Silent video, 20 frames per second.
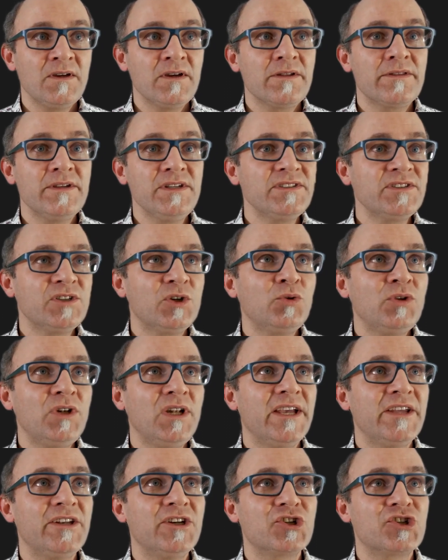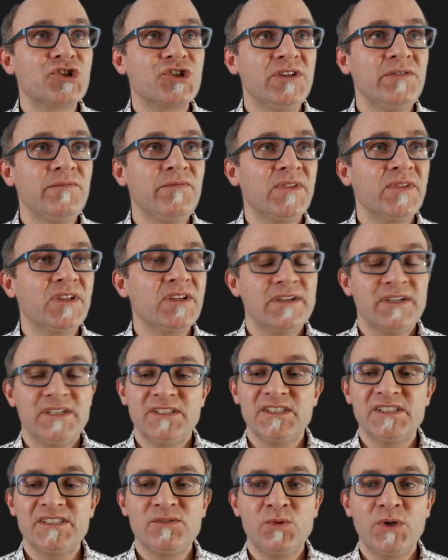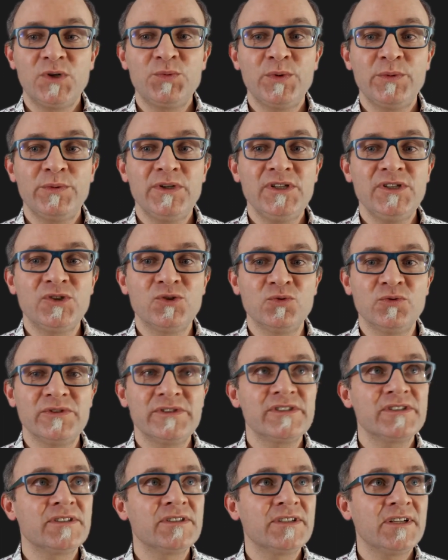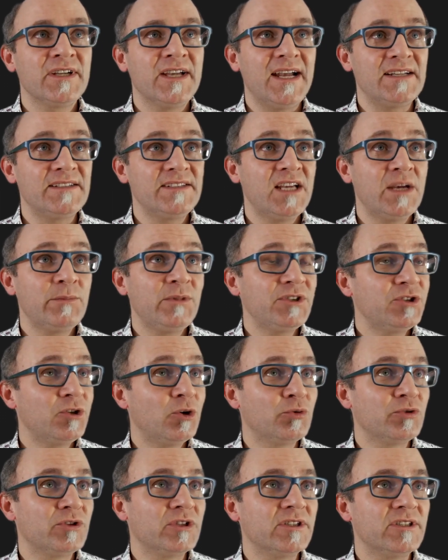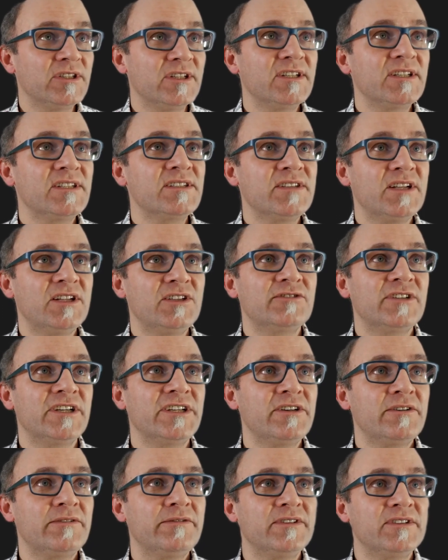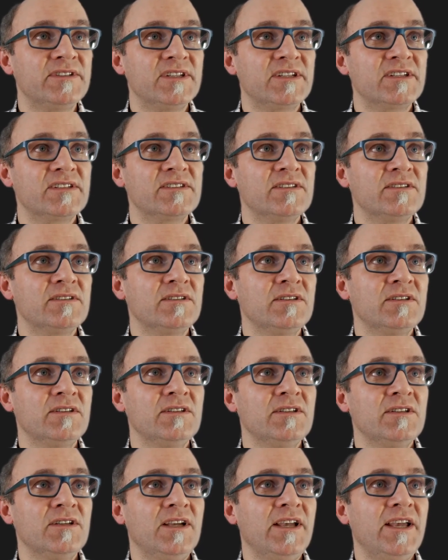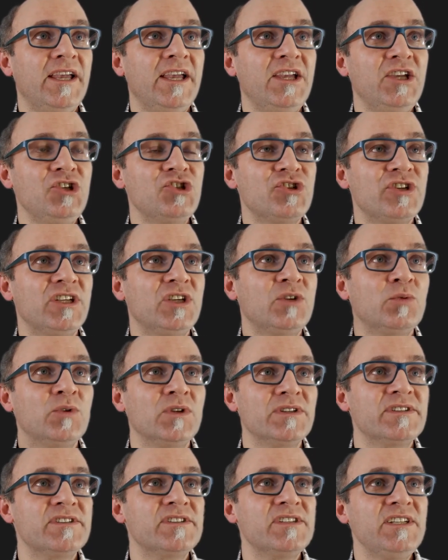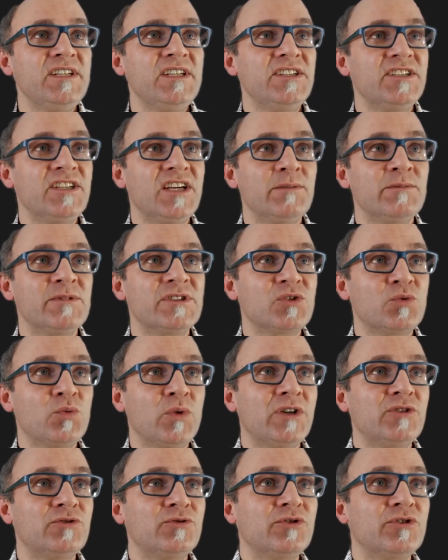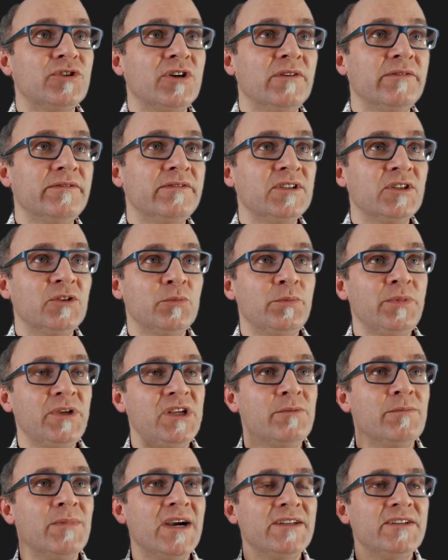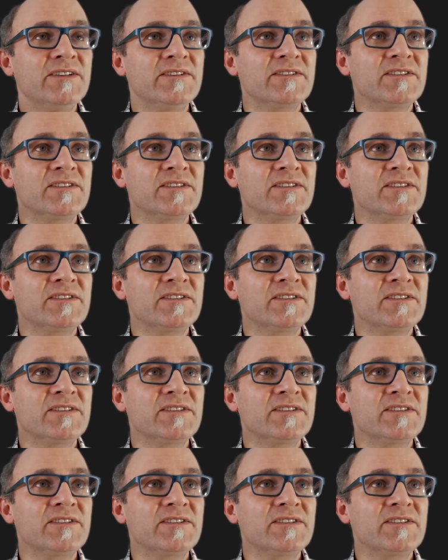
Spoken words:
This total energy is what we will use as Hamiltonian in accelerator physics. H equals c times square root of P minus